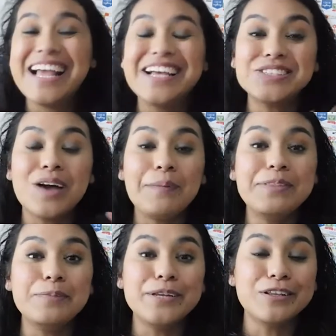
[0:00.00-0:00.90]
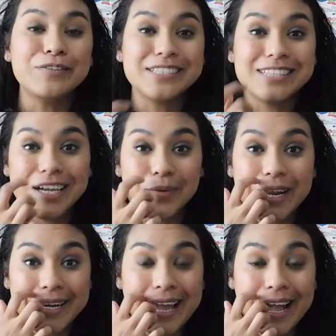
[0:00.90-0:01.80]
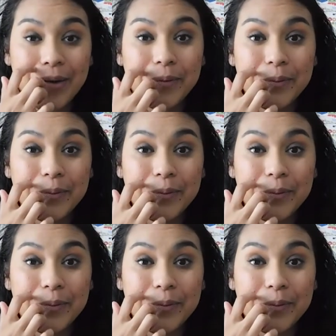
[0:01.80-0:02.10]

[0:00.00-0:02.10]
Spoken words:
So I'm in the middle of a ton right now,